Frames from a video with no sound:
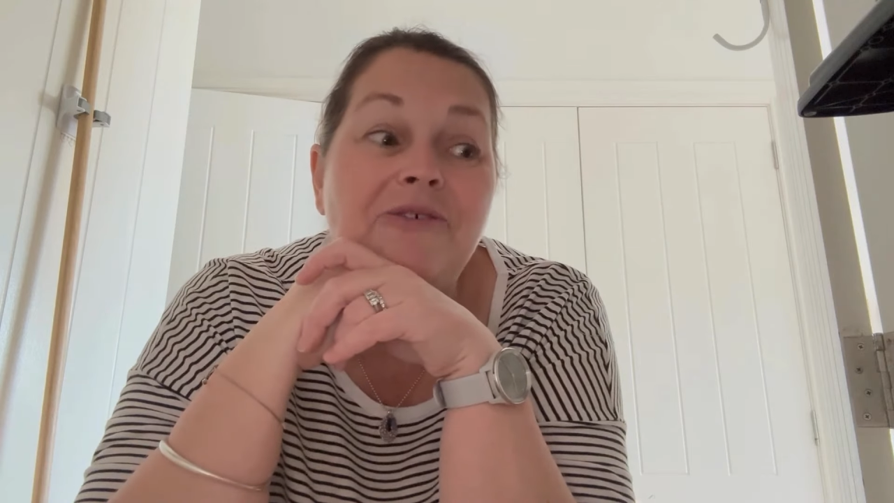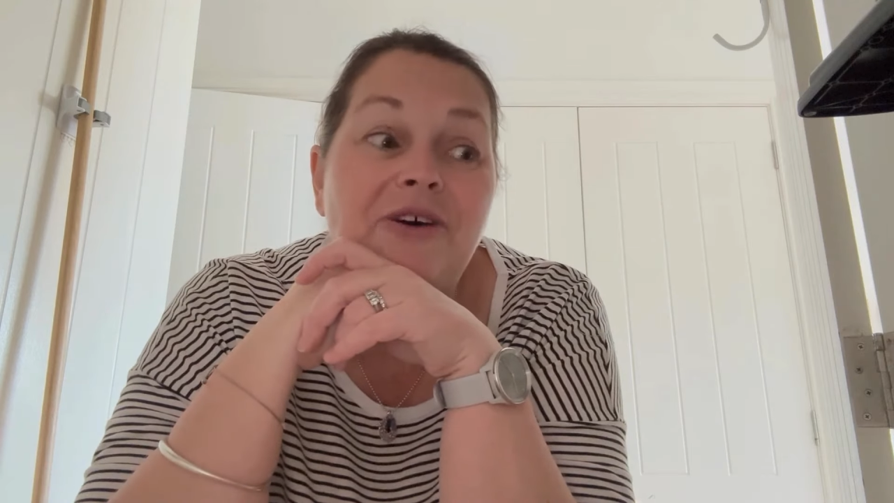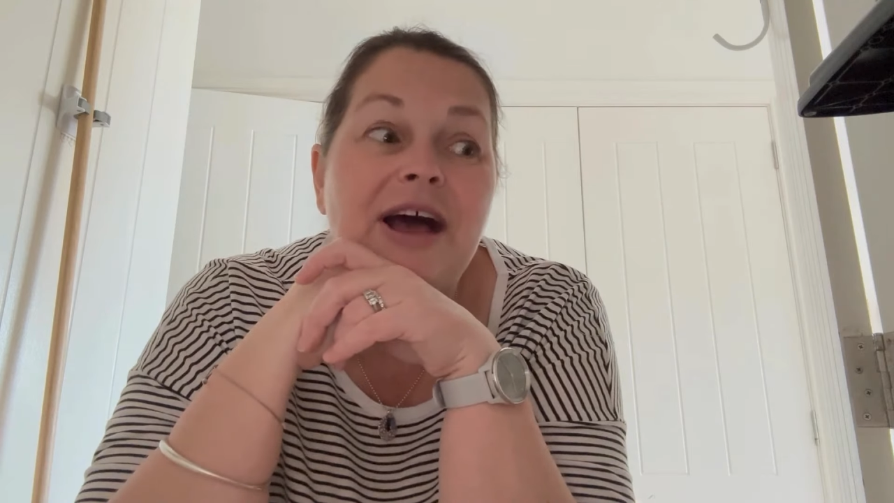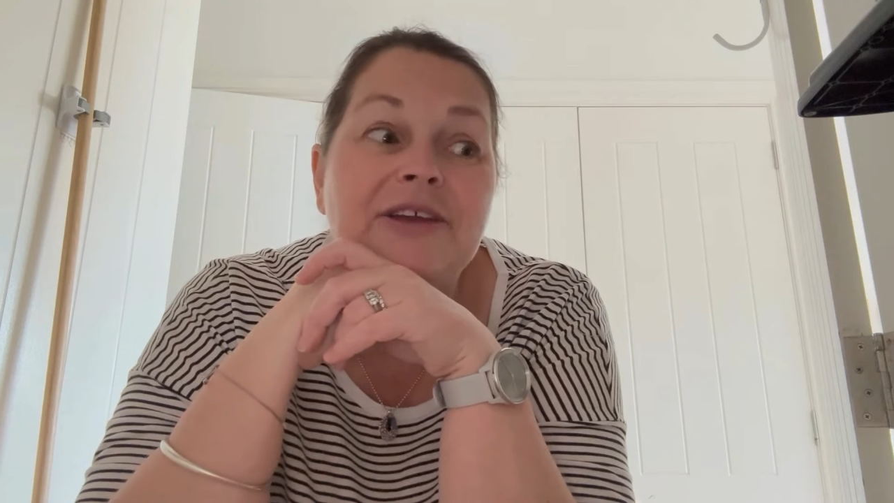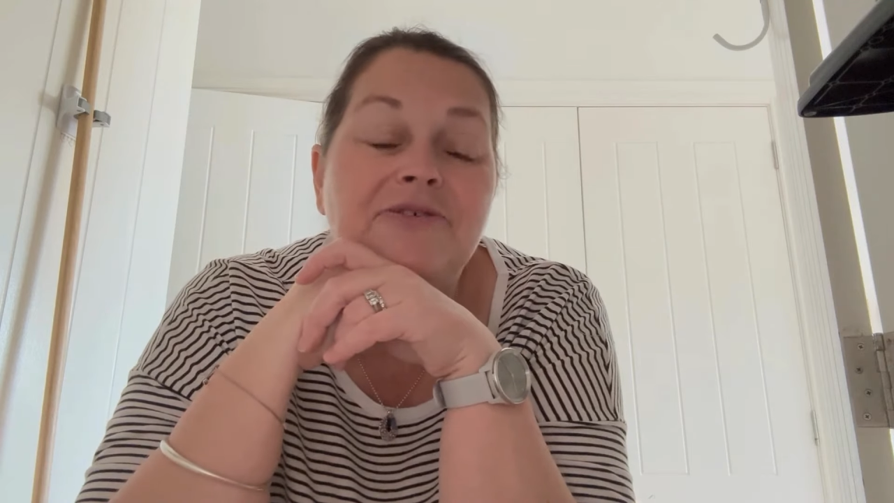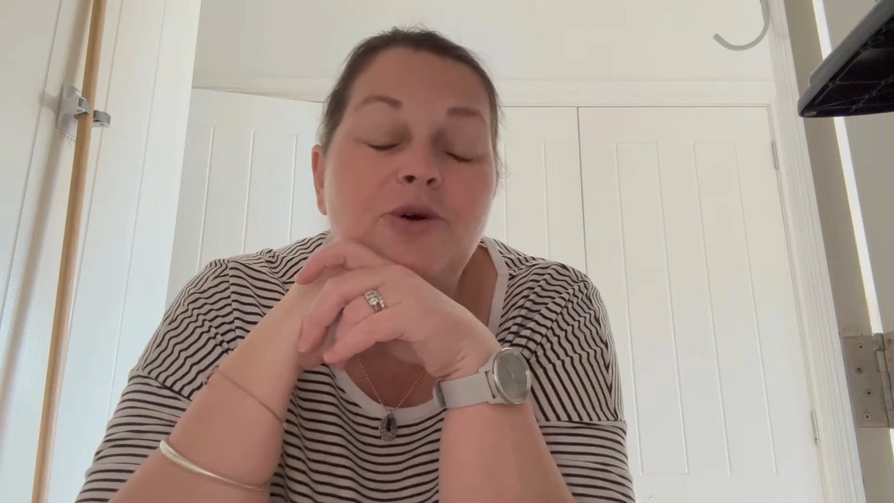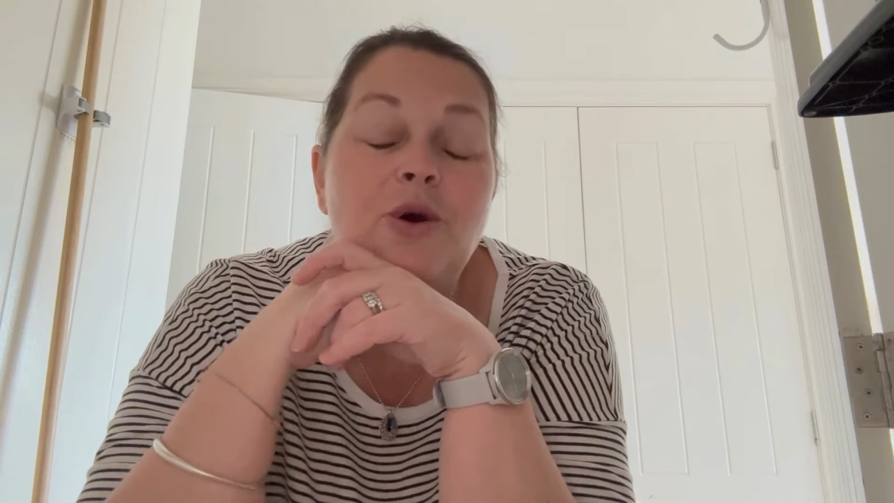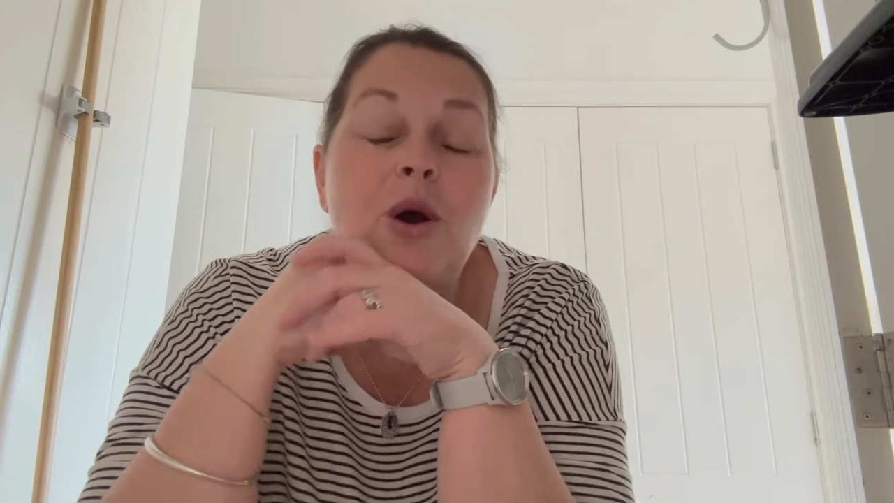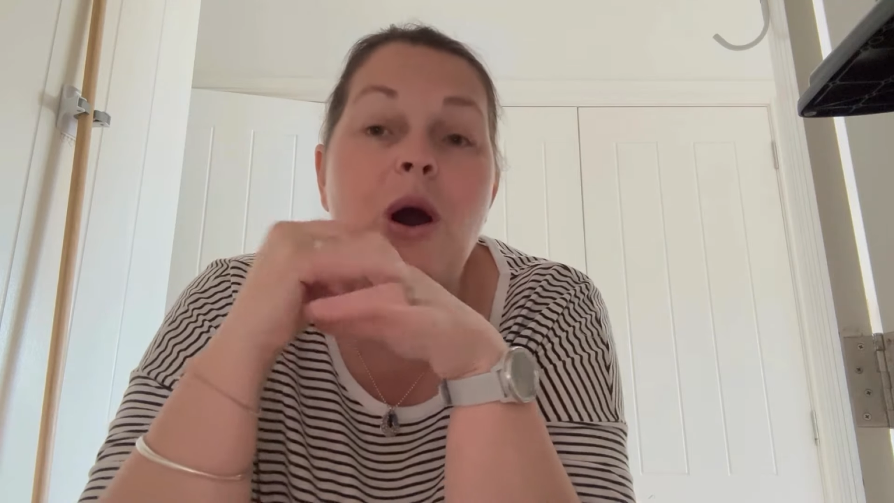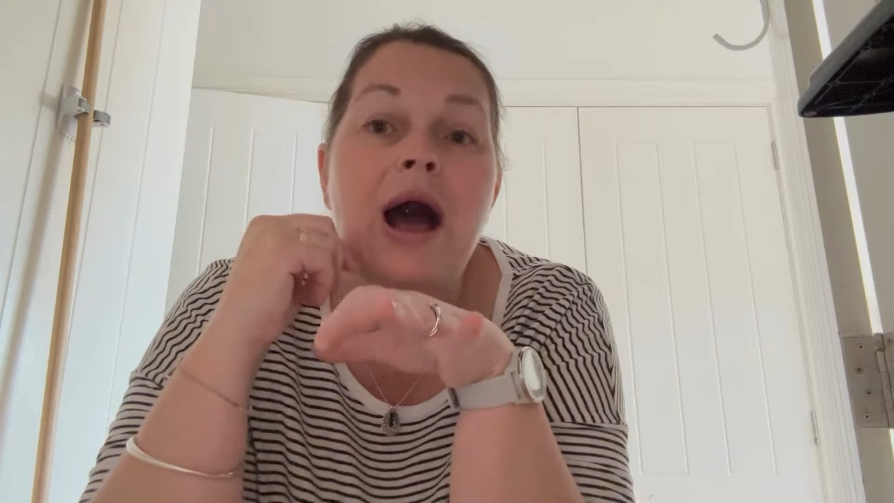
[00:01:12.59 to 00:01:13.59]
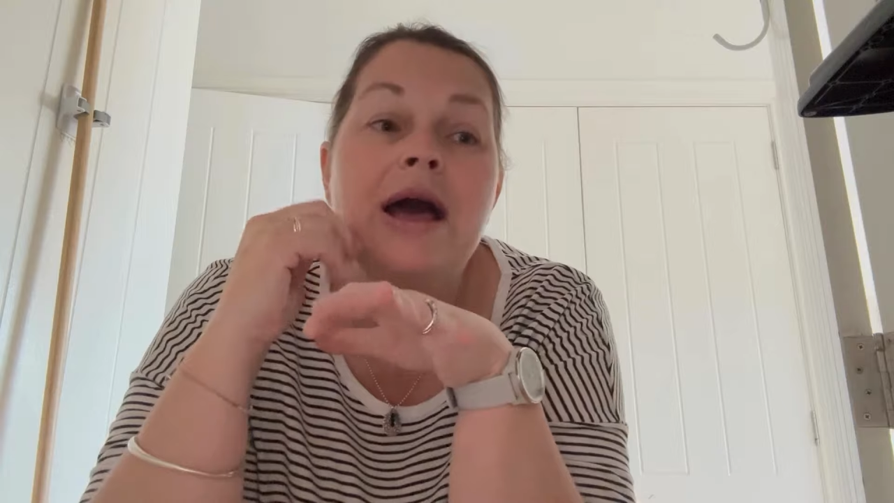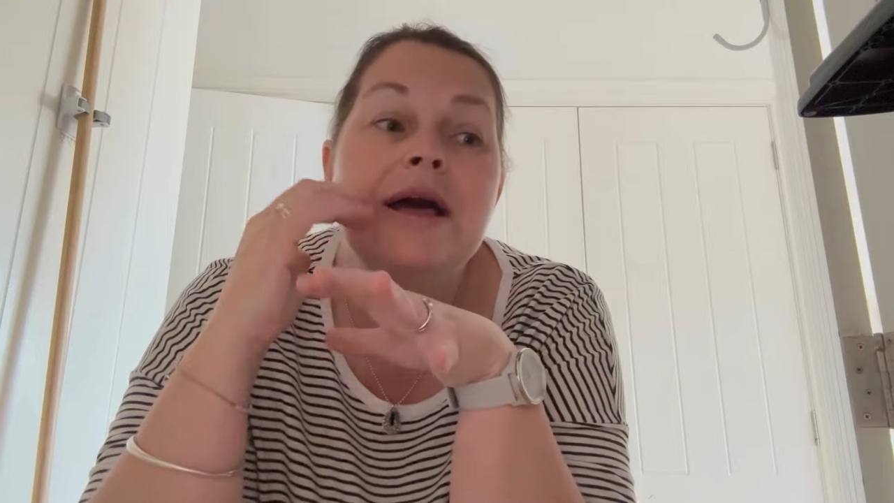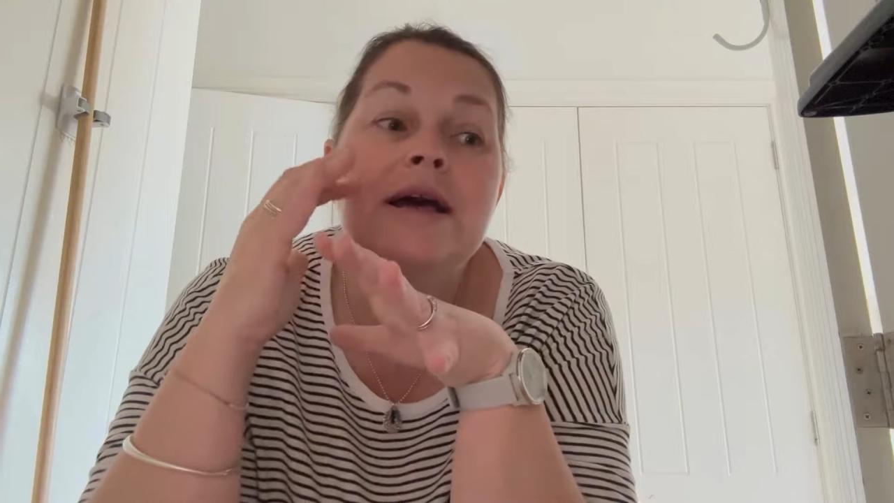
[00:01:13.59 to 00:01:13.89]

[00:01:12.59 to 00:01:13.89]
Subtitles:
find for